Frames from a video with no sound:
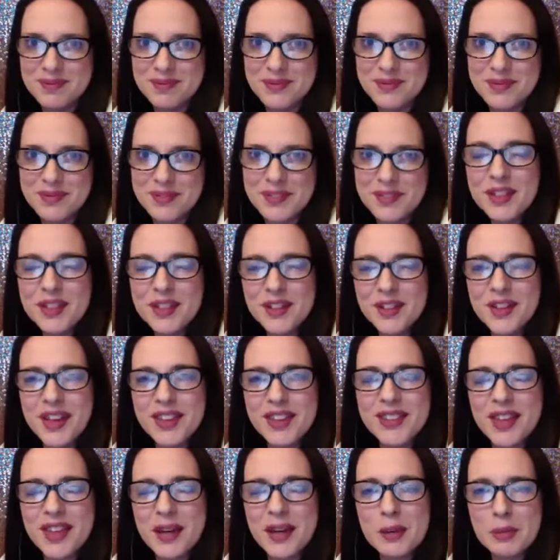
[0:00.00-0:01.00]
You'll get
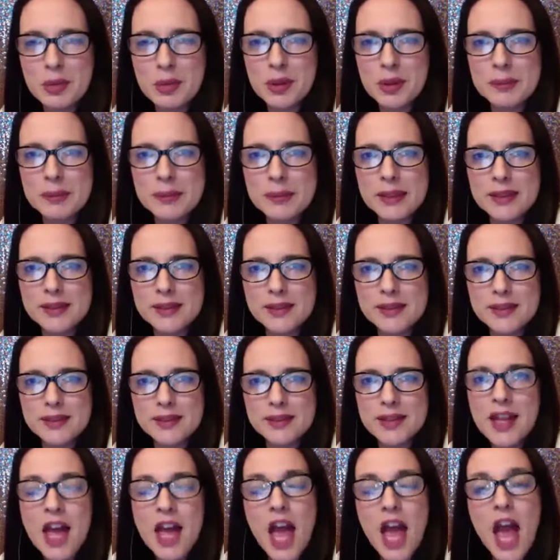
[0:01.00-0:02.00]
that appointment,
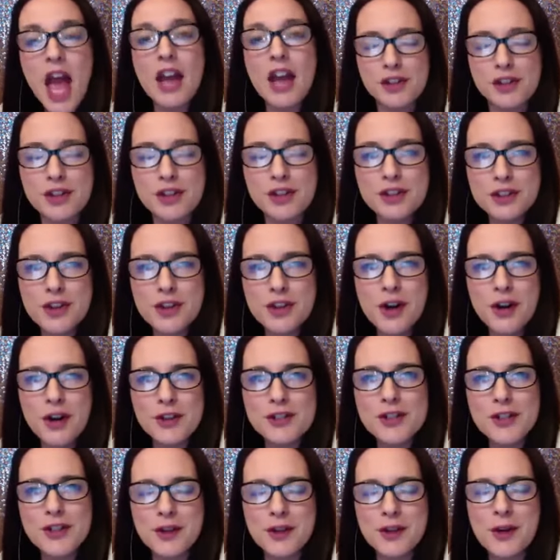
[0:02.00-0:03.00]
and you'll talk to
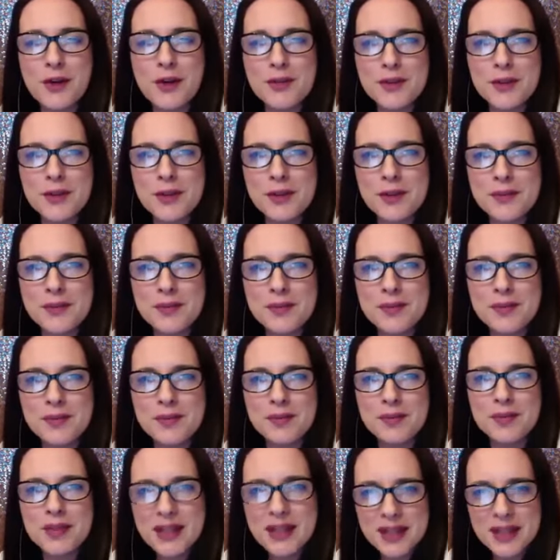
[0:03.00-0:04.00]
the owner.
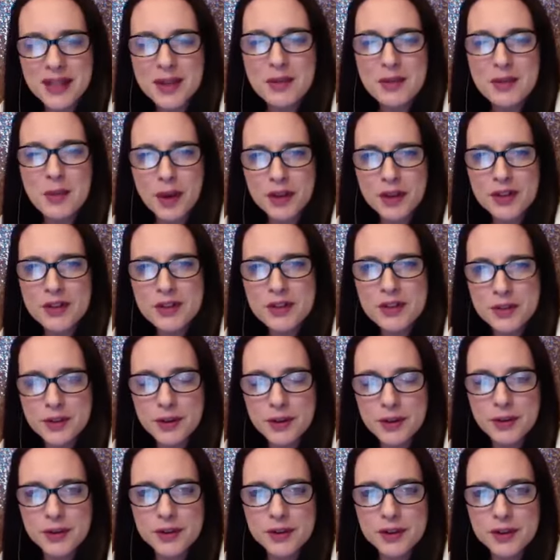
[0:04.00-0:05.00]
And when you
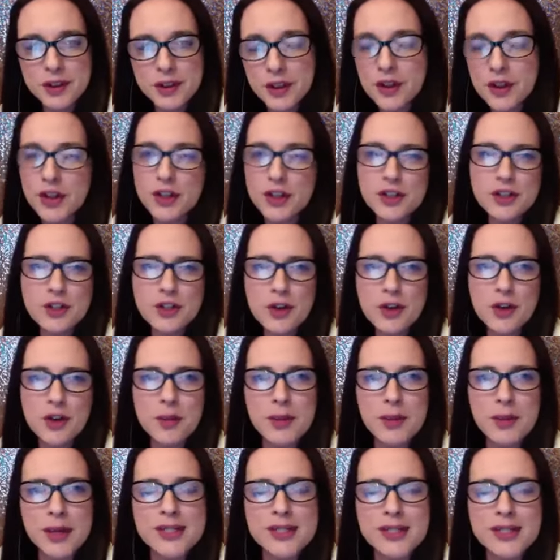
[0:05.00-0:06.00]
do, you're going to show them
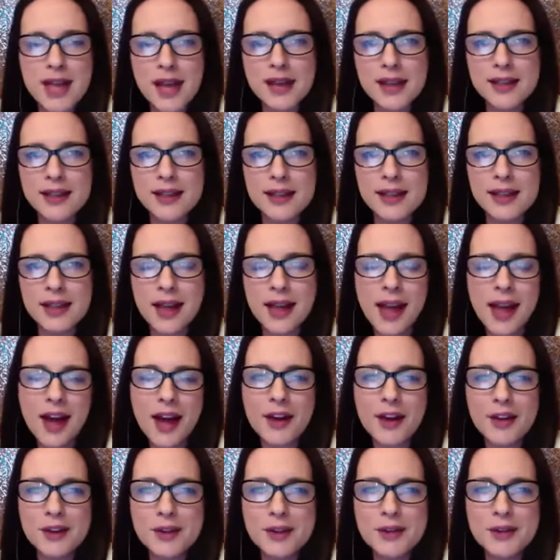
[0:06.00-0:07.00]
exactly how
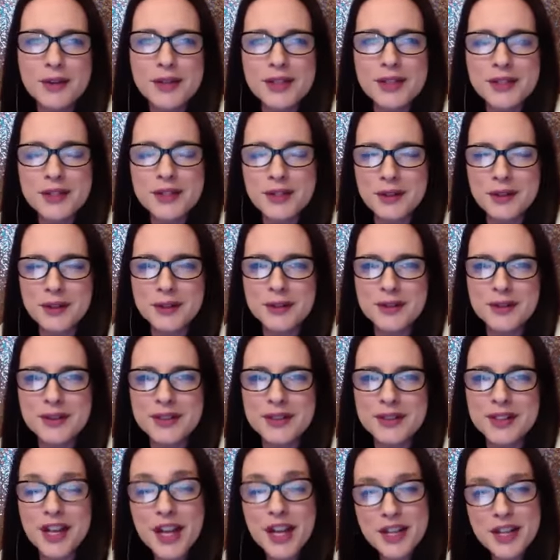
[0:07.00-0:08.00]
you can do
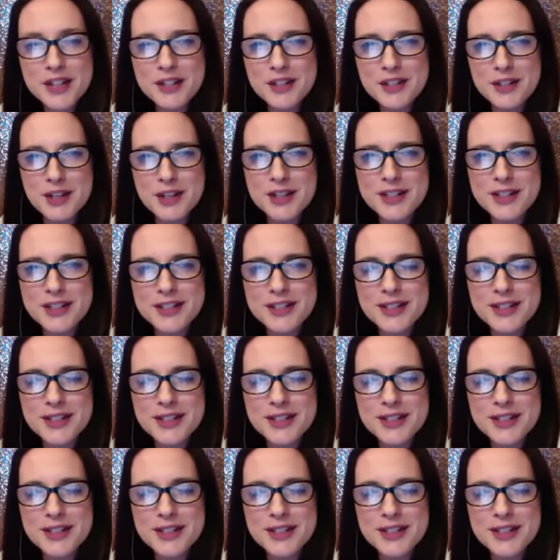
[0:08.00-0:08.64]
just